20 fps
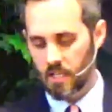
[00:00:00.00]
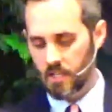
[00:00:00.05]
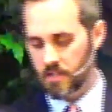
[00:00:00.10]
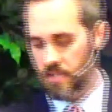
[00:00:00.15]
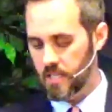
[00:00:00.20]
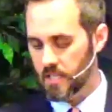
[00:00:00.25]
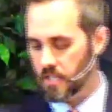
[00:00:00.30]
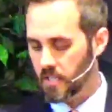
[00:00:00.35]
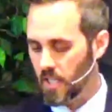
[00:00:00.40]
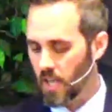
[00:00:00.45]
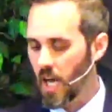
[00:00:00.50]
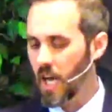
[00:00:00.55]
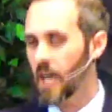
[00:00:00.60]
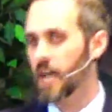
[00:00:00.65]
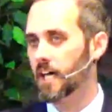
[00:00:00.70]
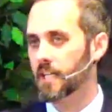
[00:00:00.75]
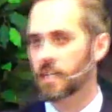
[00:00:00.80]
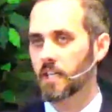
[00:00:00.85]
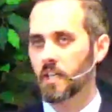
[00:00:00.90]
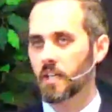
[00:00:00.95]
then
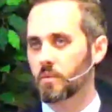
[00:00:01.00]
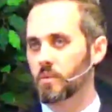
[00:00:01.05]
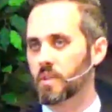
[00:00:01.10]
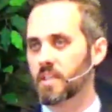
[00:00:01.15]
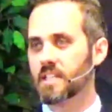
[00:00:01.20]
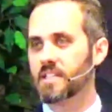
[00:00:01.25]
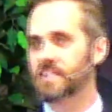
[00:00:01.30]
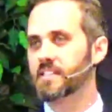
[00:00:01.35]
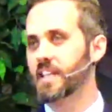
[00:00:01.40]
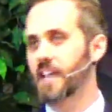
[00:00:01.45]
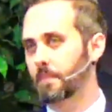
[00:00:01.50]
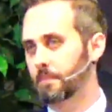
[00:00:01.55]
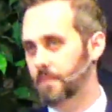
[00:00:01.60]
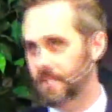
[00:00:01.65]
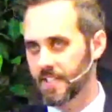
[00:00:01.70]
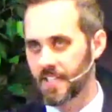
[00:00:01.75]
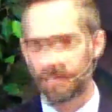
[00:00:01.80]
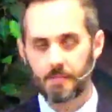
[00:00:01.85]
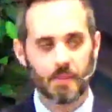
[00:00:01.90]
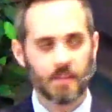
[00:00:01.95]
God would
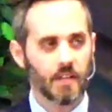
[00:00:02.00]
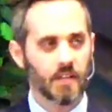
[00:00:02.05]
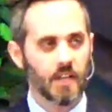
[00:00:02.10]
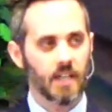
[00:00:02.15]
accept them.